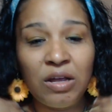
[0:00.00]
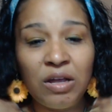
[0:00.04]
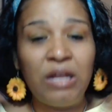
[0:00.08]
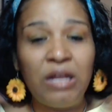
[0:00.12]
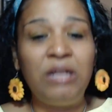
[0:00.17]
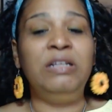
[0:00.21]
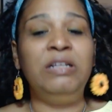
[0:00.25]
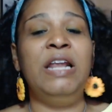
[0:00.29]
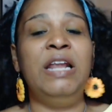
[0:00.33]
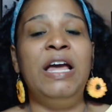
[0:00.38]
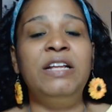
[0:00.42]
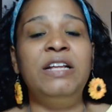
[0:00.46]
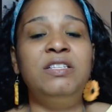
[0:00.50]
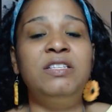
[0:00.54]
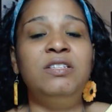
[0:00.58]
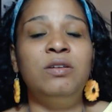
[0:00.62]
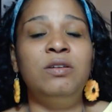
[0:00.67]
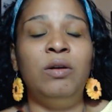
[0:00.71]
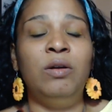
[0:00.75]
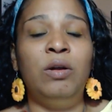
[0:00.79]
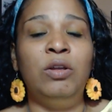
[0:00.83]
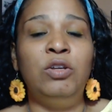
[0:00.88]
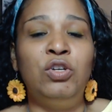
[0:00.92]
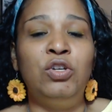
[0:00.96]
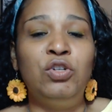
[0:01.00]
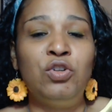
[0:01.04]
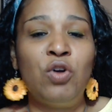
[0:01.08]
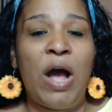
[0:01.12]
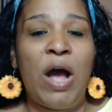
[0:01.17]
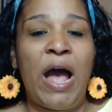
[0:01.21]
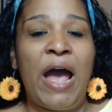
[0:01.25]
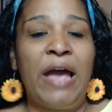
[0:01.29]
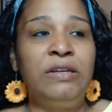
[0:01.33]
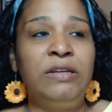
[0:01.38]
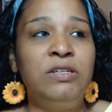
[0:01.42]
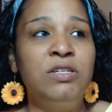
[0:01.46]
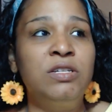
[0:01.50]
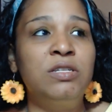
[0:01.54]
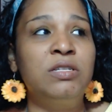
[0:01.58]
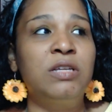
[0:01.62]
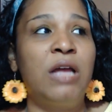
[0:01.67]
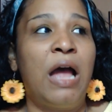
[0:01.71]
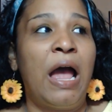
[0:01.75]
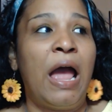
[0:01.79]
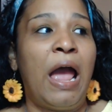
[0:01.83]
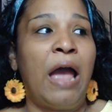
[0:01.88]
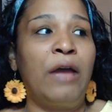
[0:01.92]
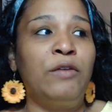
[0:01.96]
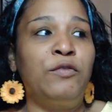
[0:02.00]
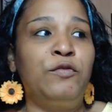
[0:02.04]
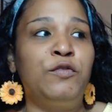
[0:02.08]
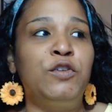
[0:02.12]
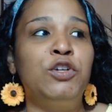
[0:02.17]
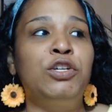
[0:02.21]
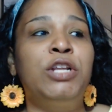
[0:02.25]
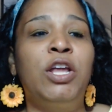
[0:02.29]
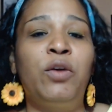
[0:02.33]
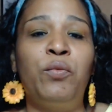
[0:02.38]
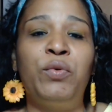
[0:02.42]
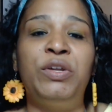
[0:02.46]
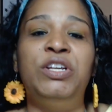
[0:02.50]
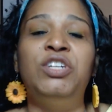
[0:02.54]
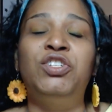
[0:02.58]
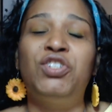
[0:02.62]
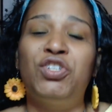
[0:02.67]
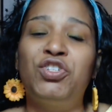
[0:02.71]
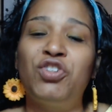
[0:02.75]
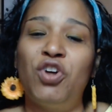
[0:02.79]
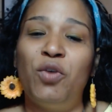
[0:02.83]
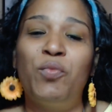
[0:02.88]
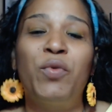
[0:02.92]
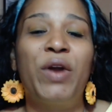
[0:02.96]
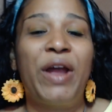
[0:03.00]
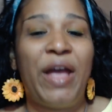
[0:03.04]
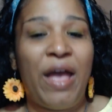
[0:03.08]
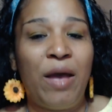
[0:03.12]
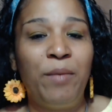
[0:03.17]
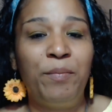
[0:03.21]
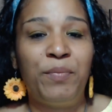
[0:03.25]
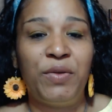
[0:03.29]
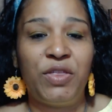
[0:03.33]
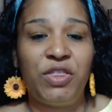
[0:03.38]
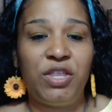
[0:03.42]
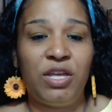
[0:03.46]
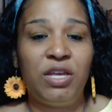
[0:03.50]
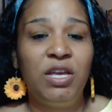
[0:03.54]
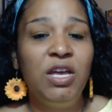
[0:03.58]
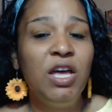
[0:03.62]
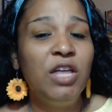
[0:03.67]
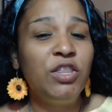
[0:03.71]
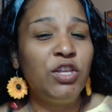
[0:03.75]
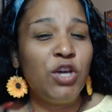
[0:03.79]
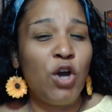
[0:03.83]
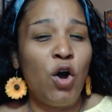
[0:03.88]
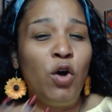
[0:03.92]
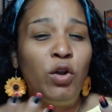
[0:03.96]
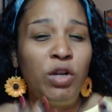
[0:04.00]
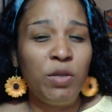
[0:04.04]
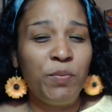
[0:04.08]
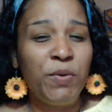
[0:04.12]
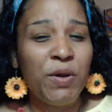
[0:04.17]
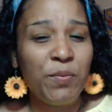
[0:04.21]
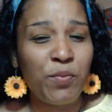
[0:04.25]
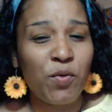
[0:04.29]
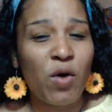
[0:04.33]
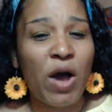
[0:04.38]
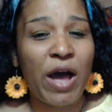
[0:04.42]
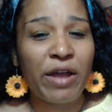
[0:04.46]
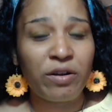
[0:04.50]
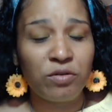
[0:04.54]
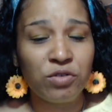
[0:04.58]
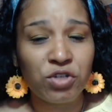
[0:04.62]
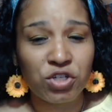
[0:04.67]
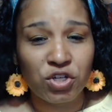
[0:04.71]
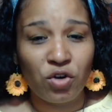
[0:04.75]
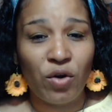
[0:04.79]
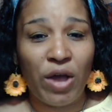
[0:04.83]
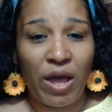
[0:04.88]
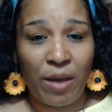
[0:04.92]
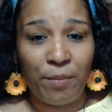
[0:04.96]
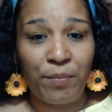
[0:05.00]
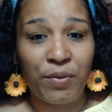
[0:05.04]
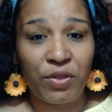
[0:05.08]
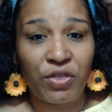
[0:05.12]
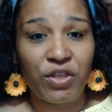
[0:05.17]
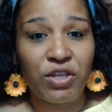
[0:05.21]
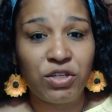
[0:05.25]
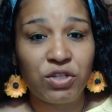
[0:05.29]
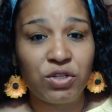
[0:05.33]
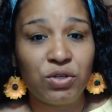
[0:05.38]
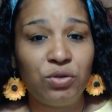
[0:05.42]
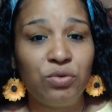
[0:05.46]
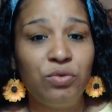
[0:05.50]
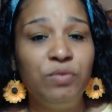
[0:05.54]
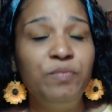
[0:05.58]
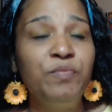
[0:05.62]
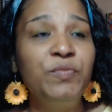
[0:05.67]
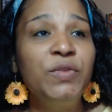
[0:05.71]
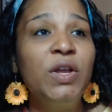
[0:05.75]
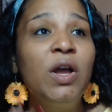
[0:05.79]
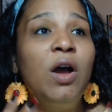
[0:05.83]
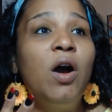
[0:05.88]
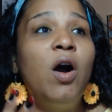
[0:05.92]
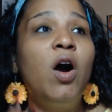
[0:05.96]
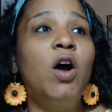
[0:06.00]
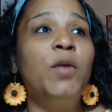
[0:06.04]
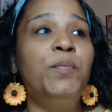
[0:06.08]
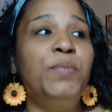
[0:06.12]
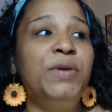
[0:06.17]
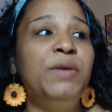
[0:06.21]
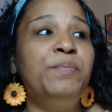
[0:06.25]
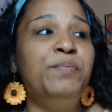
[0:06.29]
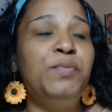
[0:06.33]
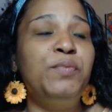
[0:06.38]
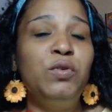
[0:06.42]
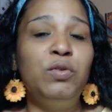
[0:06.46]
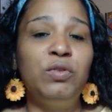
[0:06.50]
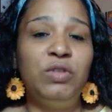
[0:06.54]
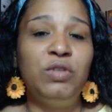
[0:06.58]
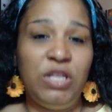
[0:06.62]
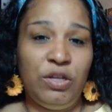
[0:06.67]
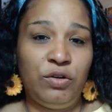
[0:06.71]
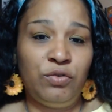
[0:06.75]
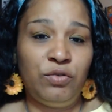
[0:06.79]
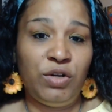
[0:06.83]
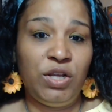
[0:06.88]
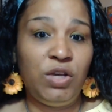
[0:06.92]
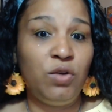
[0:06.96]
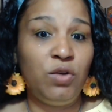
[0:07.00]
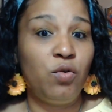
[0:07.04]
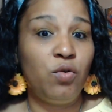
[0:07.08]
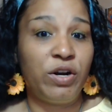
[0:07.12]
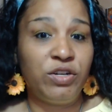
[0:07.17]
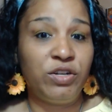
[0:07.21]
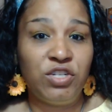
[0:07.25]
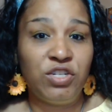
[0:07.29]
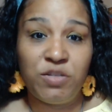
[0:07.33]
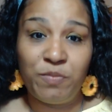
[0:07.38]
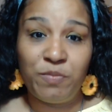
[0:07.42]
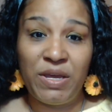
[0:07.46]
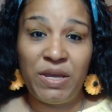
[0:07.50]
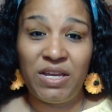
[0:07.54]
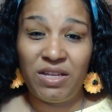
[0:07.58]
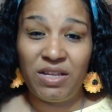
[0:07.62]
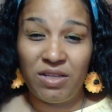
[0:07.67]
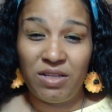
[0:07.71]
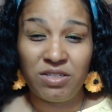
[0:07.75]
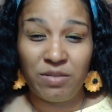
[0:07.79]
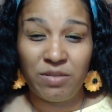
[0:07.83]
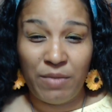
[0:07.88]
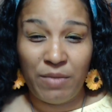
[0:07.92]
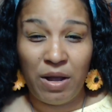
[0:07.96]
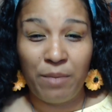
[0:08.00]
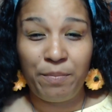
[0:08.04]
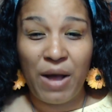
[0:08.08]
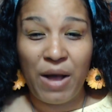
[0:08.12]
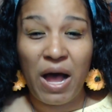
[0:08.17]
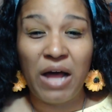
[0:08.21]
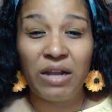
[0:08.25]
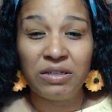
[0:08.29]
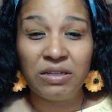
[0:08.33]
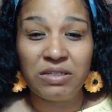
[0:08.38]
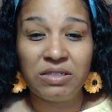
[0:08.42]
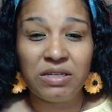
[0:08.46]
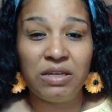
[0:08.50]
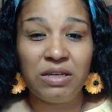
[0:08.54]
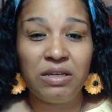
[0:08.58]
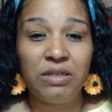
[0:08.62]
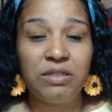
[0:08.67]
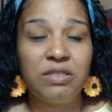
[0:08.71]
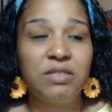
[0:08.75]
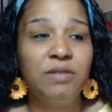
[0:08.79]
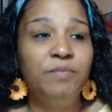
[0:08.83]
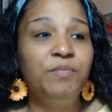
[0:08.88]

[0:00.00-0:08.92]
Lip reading: I feel like we need to show more empathy. The only people I don't show empathy to are people literally who are just making this about politics,